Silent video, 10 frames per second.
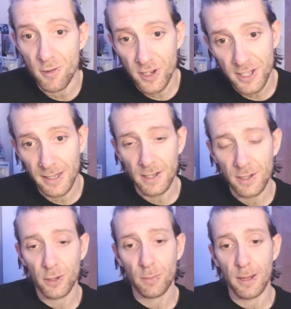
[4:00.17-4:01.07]
interested in that
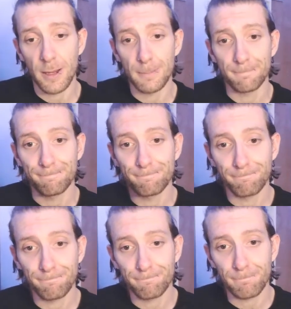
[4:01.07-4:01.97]
too.
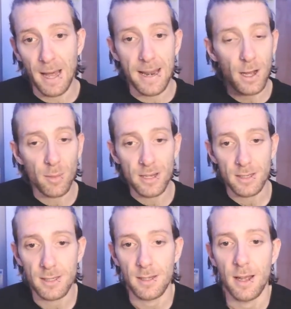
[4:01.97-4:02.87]
Any
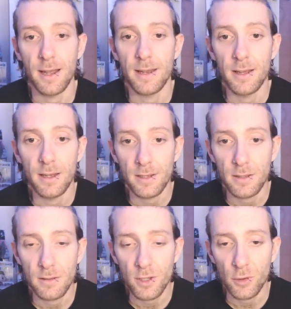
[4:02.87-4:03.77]
comments in the
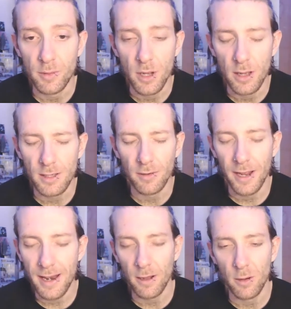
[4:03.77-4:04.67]
description,
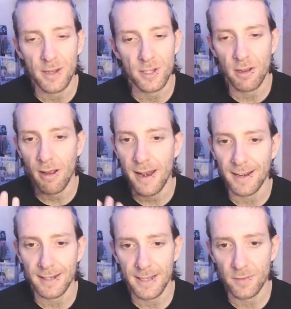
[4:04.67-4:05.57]
any comments here, any
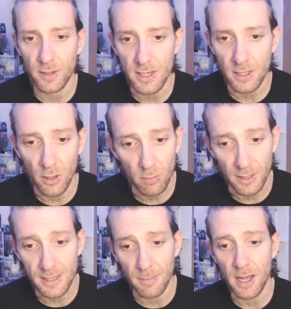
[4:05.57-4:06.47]
ideas for the Discord,
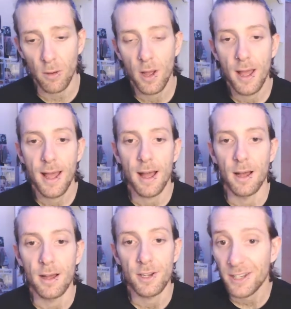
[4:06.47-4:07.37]
please let me know.
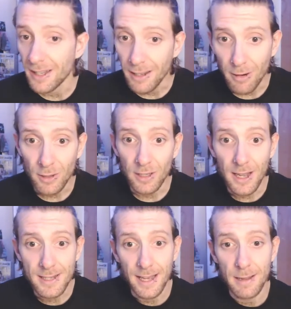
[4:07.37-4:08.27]
Share the link around and
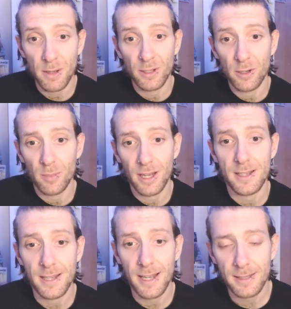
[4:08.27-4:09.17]
let's get it building up,
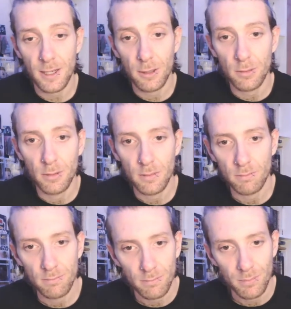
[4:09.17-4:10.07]
guys. Yeah, so
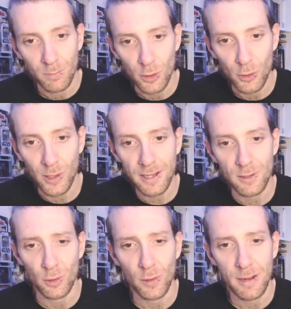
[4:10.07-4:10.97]
do like
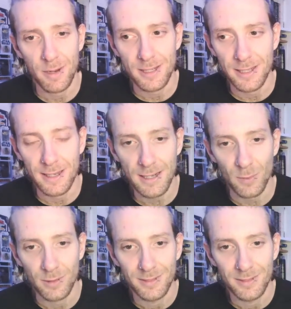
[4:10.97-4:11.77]
and subscribe, and I'll see you in the next one.